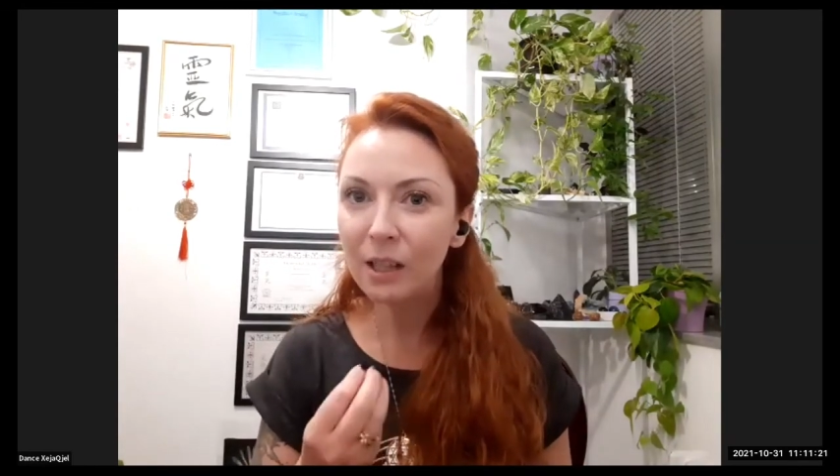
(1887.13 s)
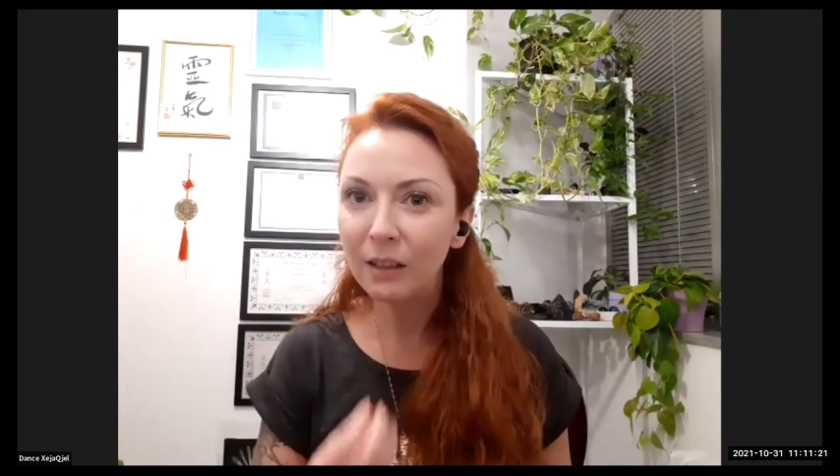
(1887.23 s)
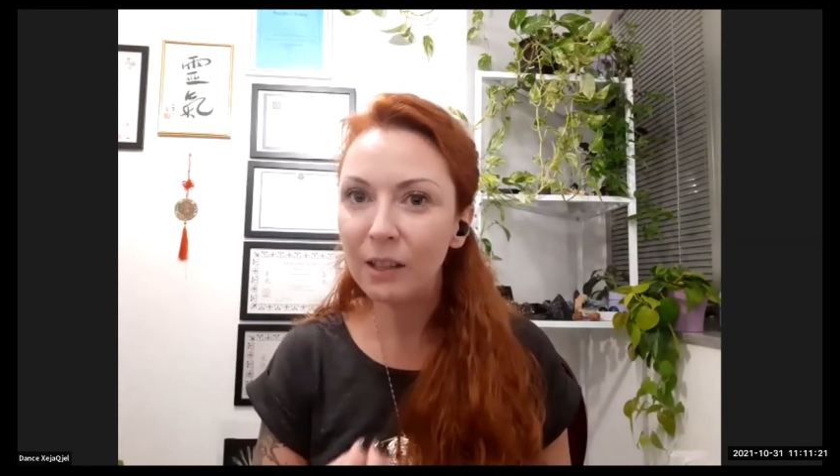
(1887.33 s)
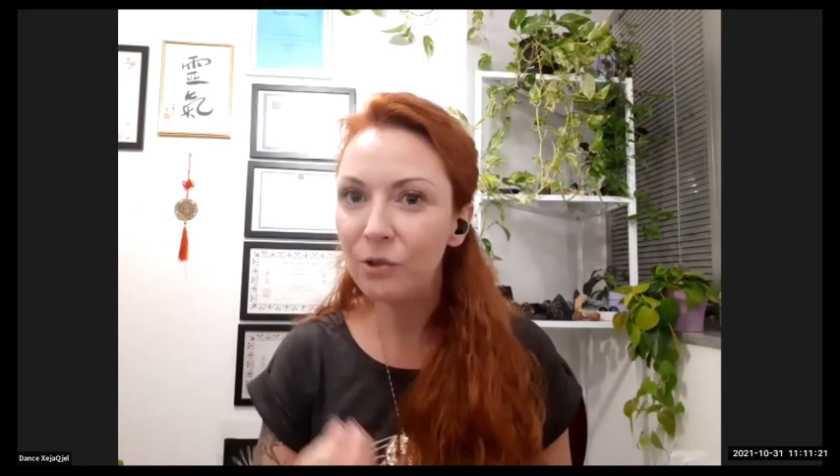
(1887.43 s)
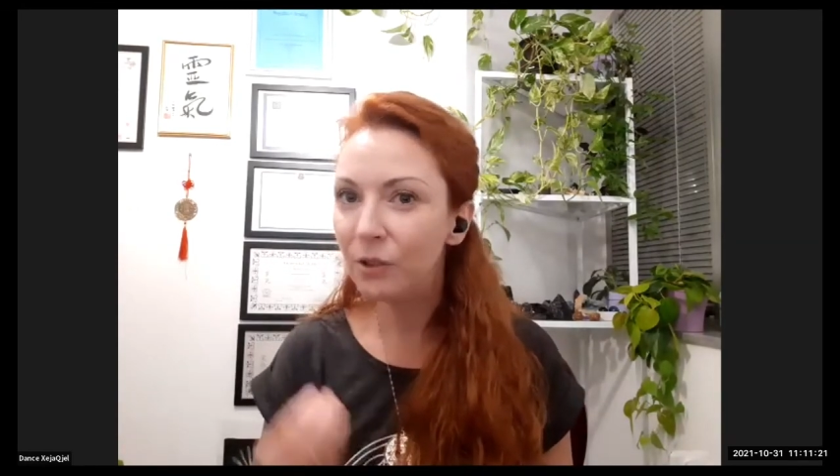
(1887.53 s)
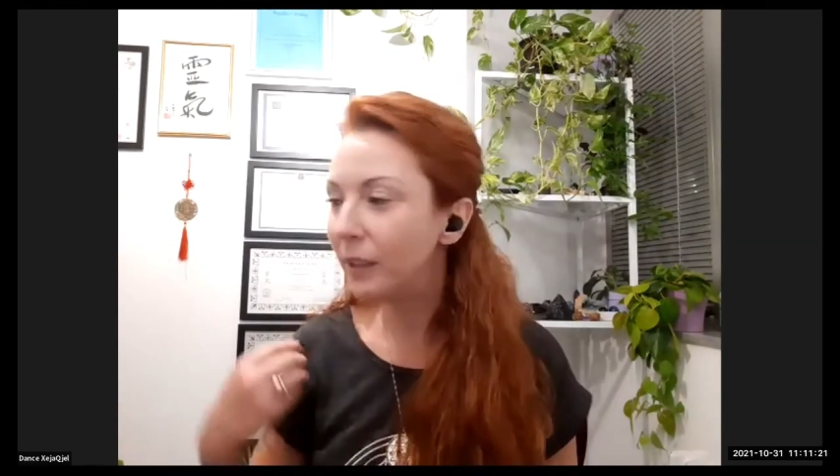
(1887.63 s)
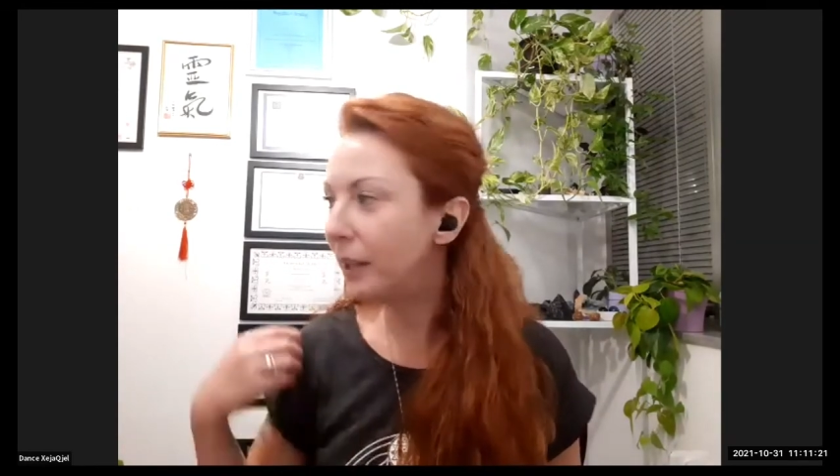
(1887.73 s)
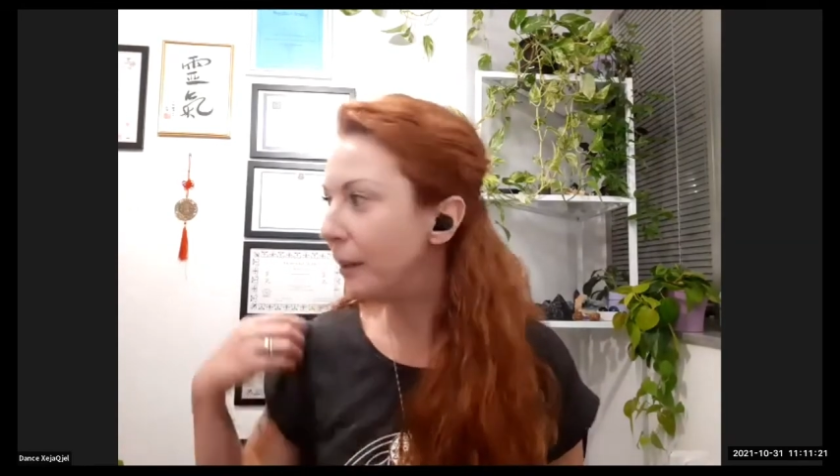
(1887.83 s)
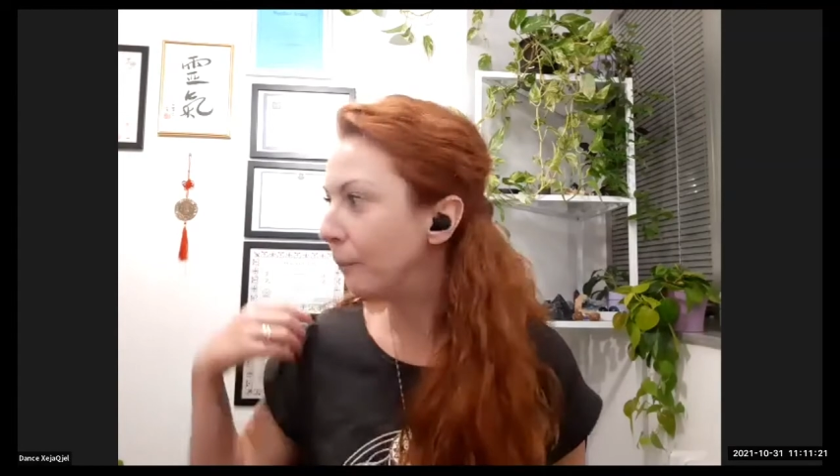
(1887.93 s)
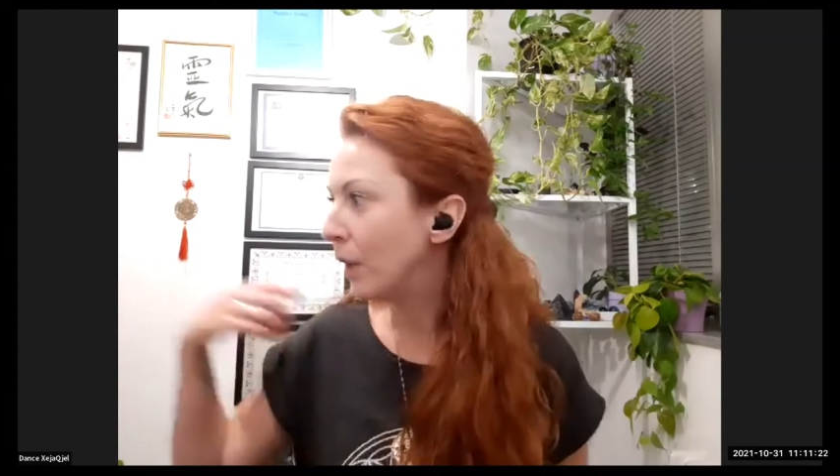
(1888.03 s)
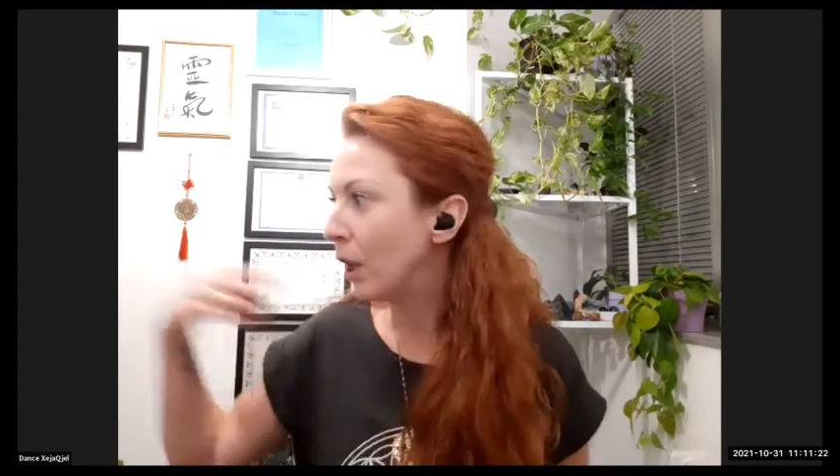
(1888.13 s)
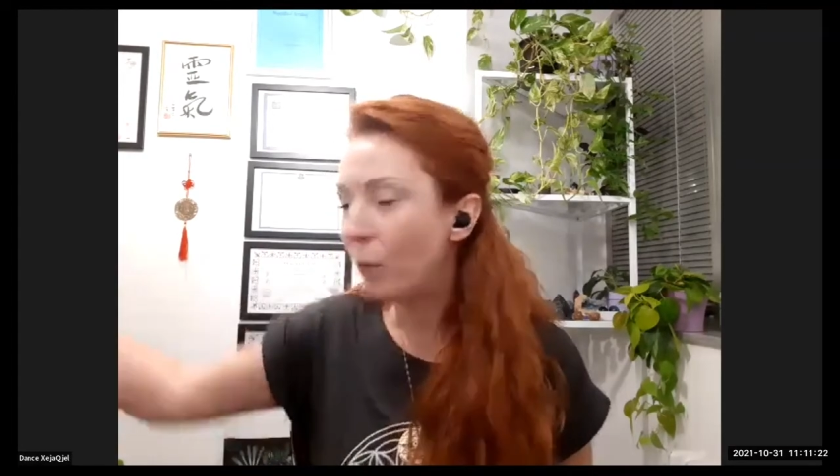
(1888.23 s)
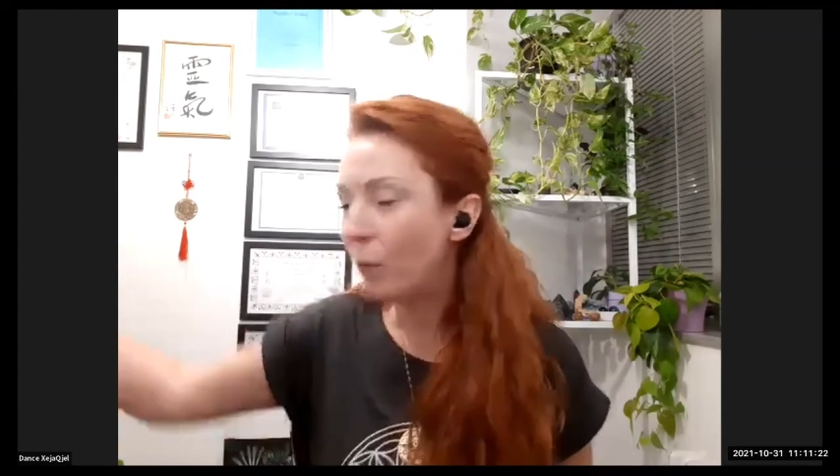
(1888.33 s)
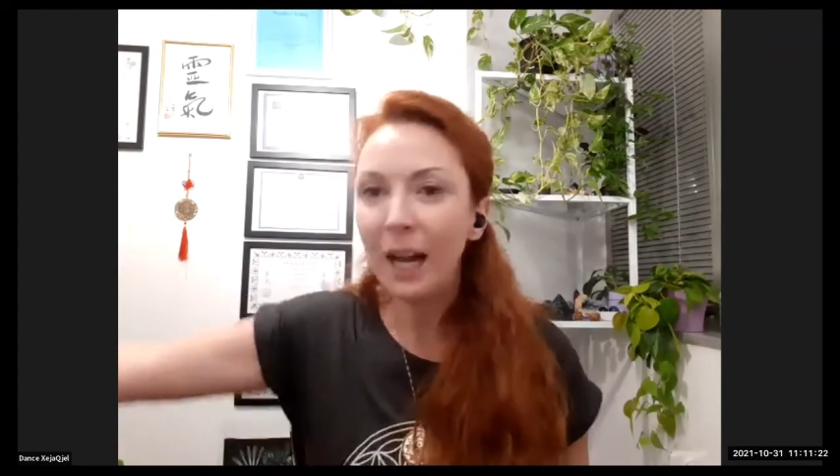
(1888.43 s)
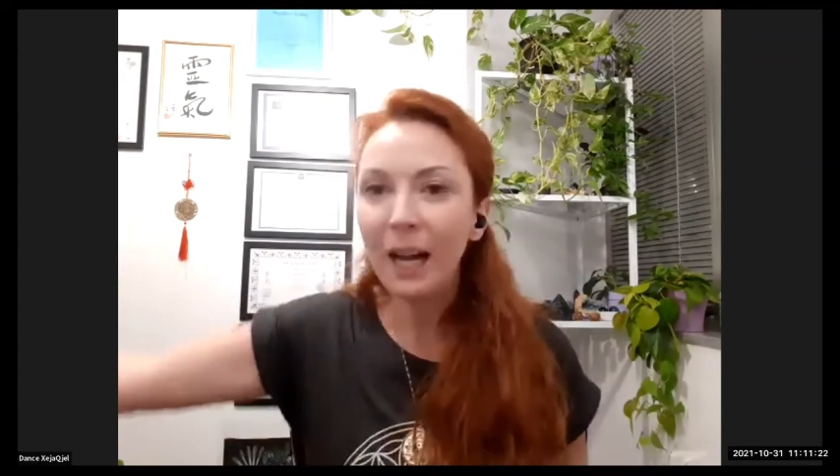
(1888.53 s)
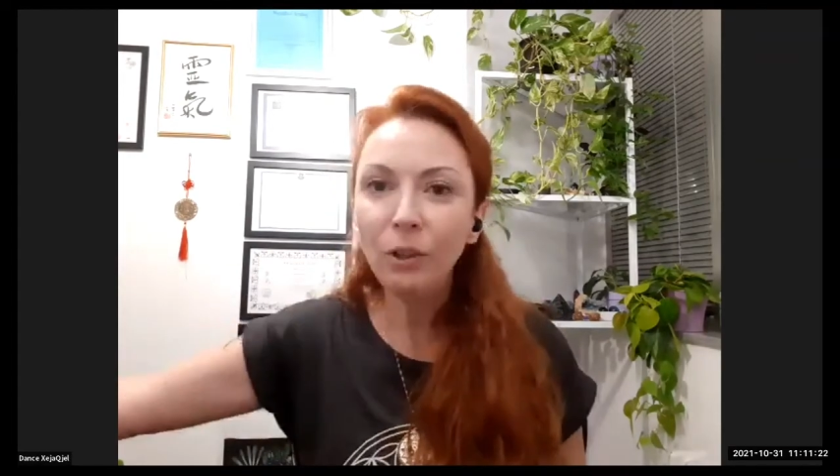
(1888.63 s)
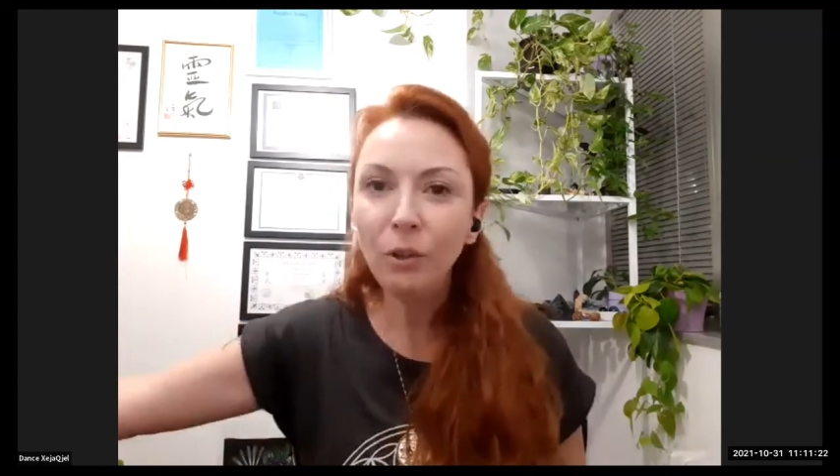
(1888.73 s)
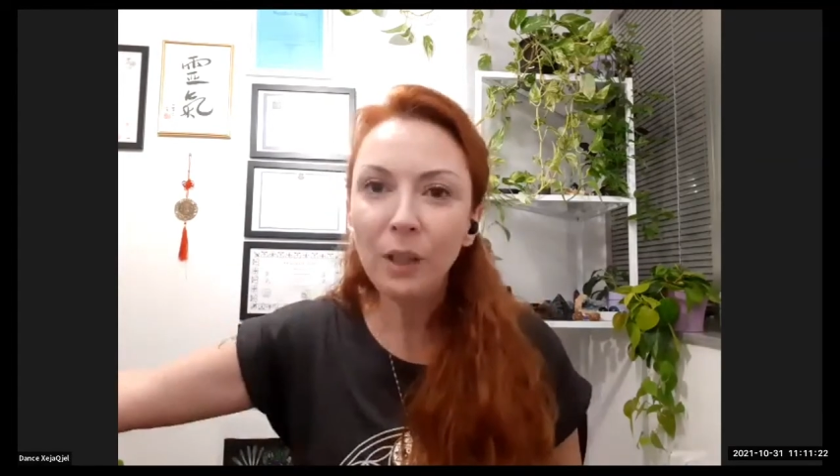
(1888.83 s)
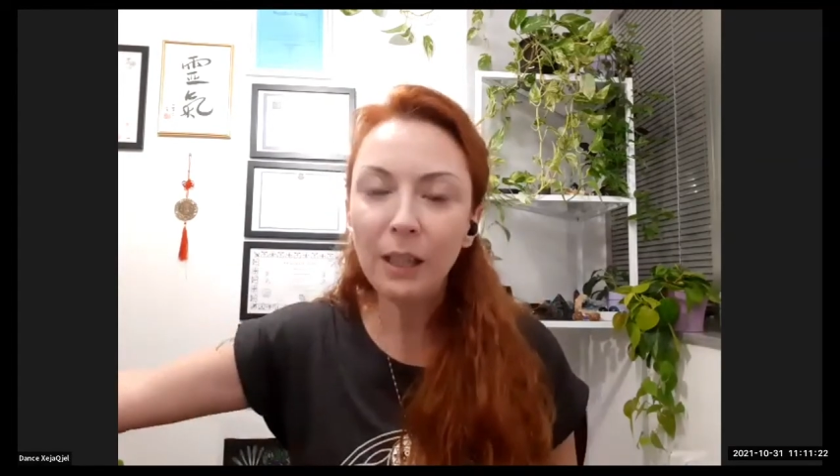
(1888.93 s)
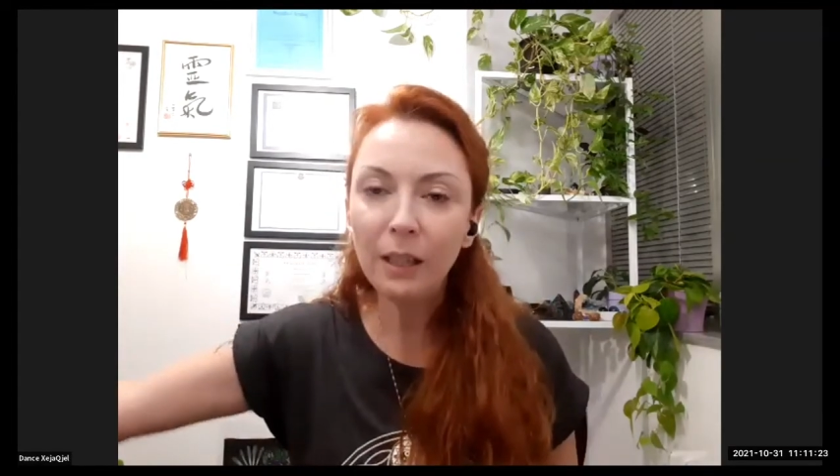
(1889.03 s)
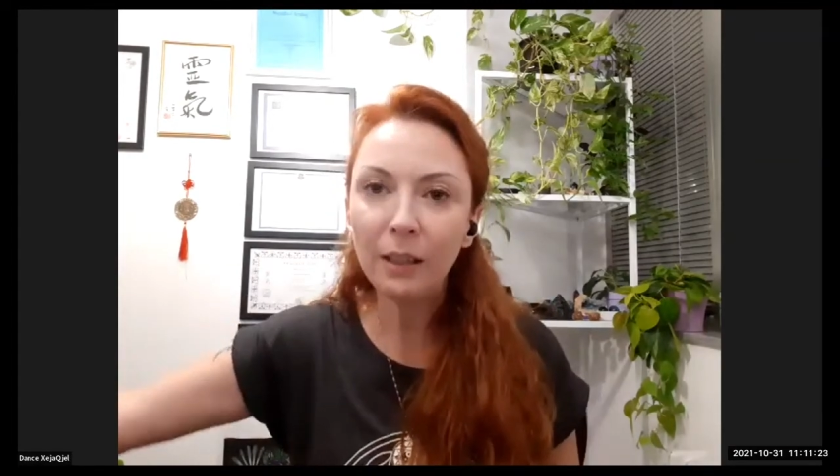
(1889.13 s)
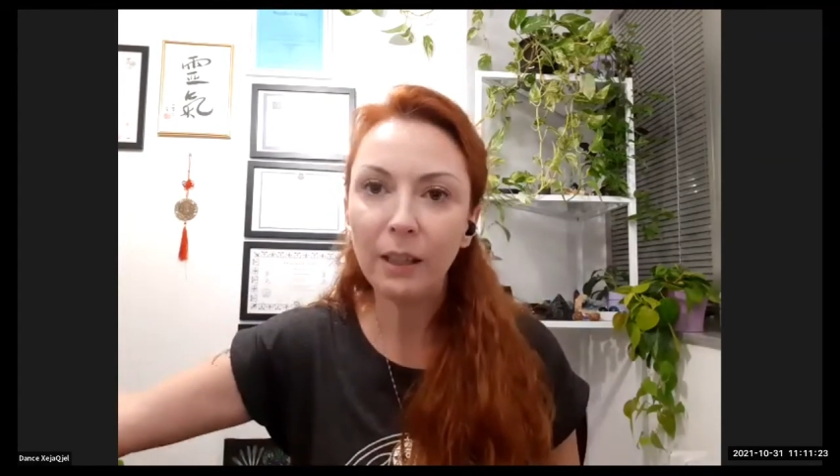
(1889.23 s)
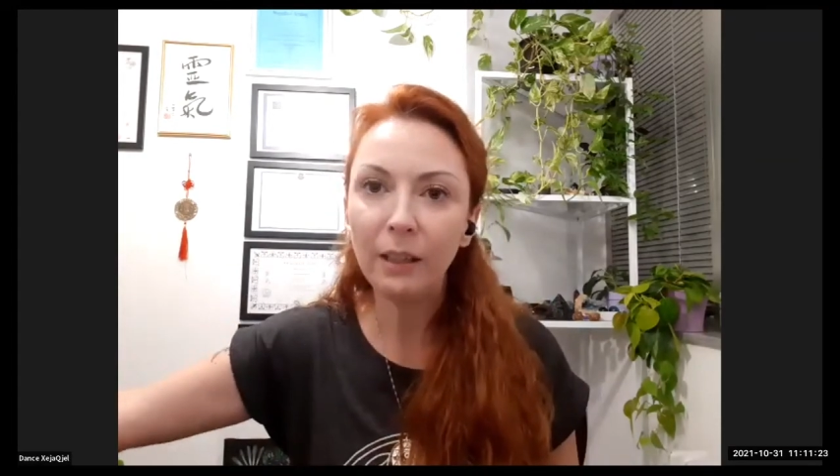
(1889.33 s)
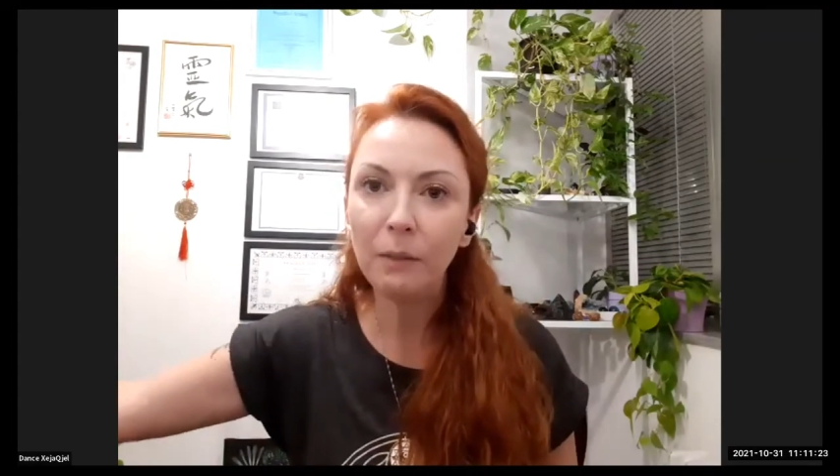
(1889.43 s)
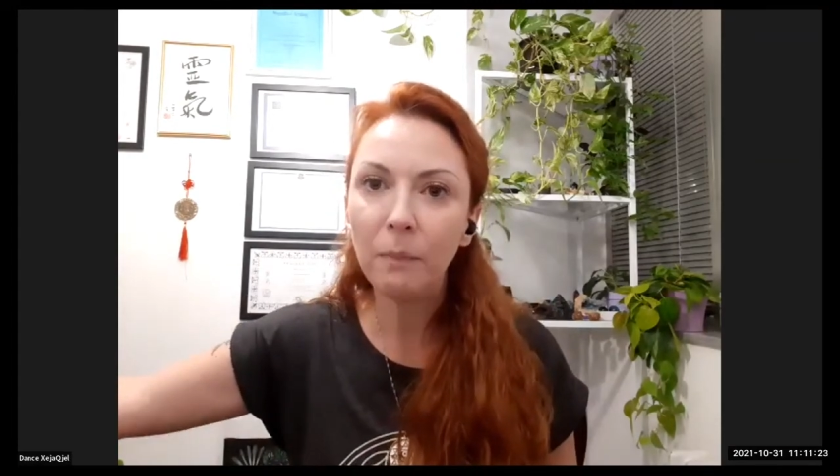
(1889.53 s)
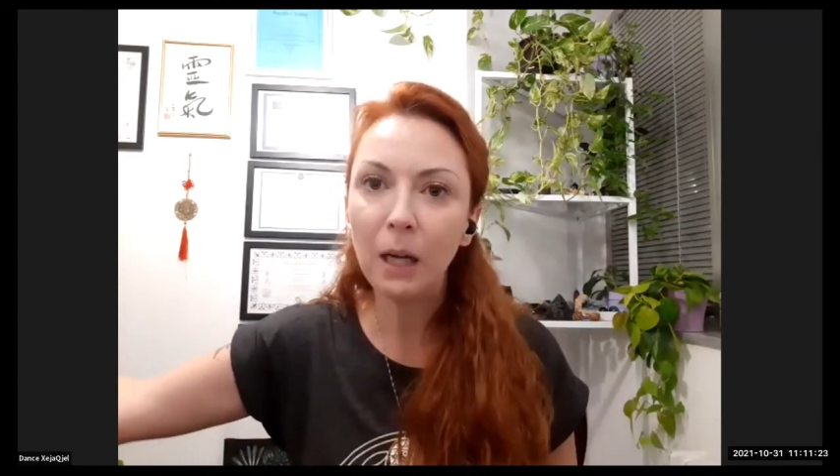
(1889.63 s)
literally, when I do healing,